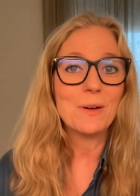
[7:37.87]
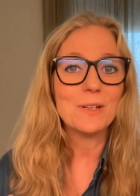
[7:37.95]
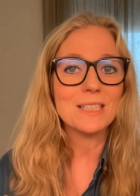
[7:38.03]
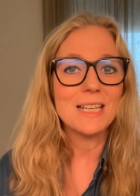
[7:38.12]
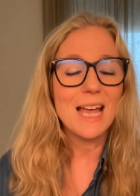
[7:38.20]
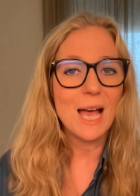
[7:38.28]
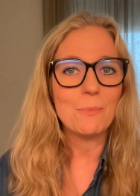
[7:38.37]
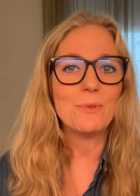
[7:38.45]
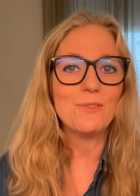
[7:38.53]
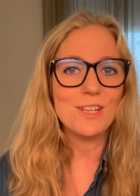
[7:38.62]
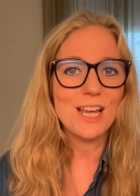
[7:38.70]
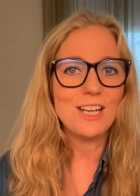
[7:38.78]
because
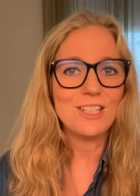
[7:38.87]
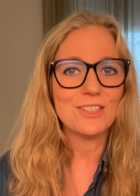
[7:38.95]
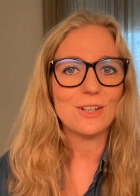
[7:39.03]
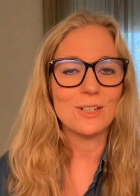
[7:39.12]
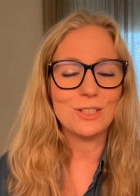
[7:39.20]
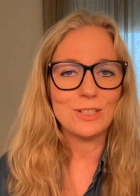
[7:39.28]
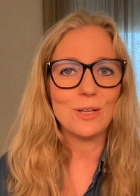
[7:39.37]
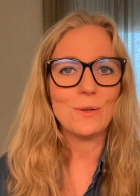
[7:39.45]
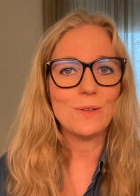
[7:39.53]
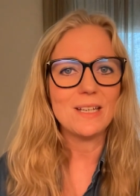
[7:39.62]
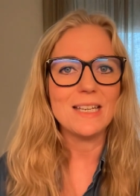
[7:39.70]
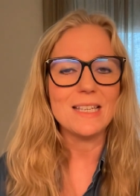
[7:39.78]
abbreviations are
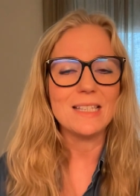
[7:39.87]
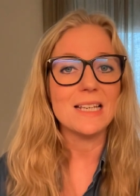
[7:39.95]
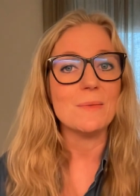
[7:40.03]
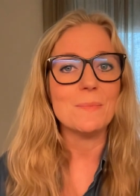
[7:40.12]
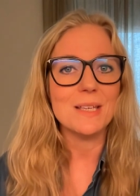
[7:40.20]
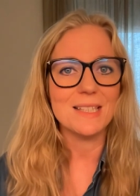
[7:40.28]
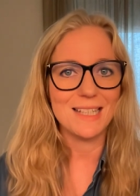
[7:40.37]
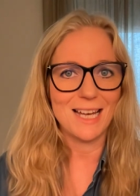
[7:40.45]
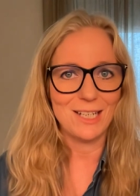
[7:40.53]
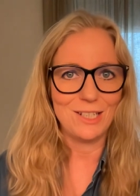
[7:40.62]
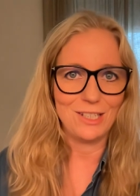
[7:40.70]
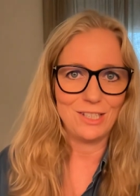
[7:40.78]
so easily
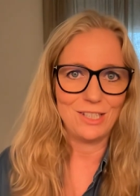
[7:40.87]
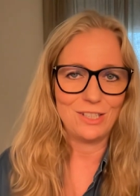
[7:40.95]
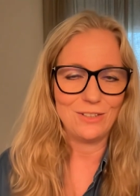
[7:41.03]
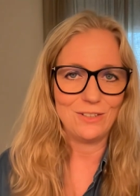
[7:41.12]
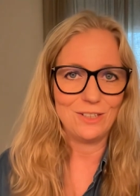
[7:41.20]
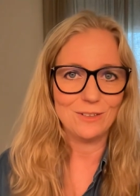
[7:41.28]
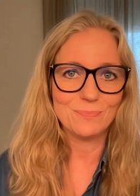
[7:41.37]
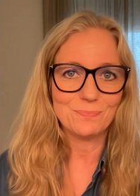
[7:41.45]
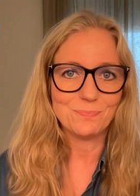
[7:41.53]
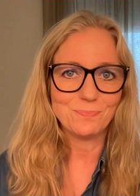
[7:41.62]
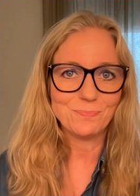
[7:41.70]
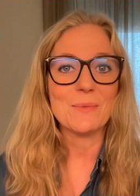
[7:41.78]
misunderstood.
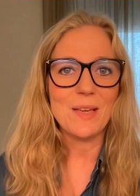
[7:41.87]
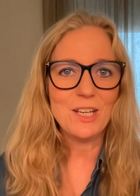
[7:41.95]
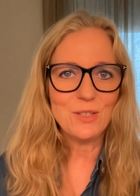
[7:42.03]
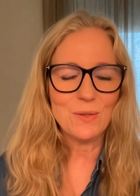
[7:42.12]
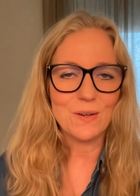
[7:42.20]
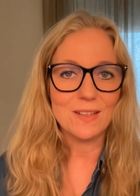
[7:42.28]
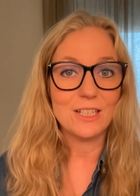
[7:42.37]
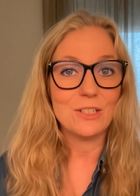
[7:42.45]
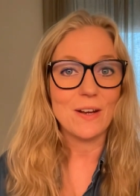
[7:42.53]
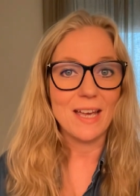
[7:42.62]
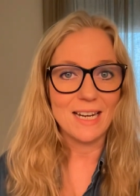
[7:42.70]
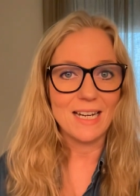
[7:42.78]
So make sure that
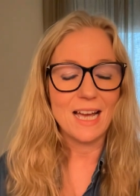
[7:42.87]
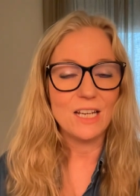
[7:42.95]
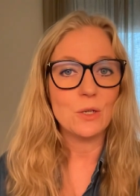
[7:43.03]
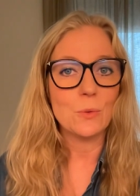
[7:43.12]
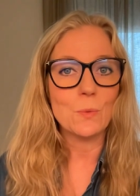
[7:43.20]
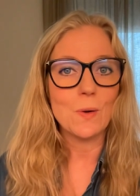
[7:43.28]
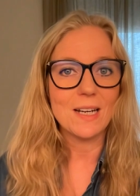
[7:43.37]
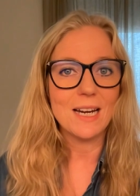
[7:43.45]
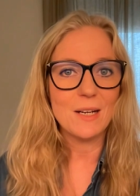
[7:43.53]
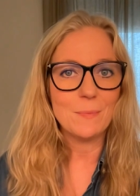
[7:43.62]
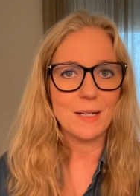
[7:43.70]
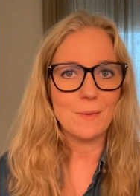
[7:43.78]
your headline, your
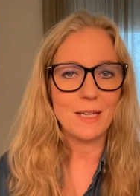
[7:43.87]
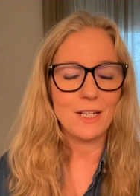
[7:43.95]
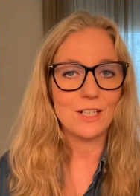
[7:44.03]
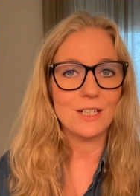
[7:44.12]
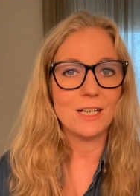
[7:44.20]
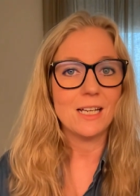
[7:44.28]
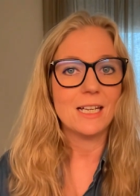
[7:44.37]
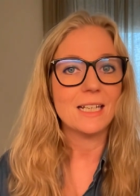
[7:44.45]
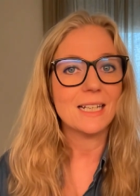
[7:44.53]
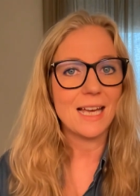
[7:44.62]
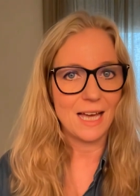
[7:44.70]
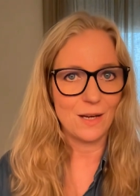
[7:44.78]
one-line moneymaker,
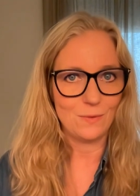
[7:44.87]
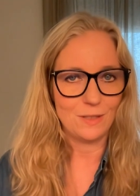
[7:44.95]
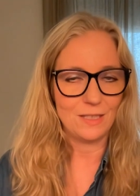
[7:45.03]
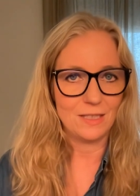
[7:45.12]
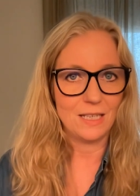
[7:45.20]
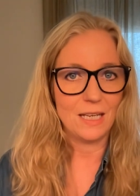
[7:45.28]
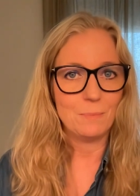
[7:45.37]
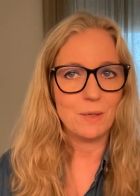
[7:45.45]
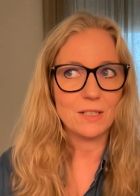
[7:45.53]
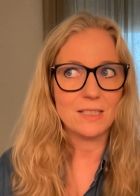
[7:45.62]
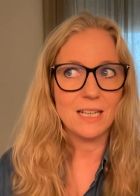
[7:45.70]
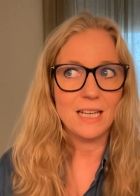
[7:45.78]
counts,
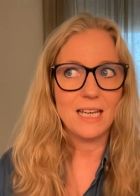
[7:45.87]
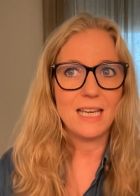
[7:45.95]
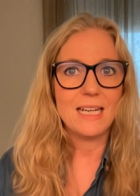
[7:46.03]
because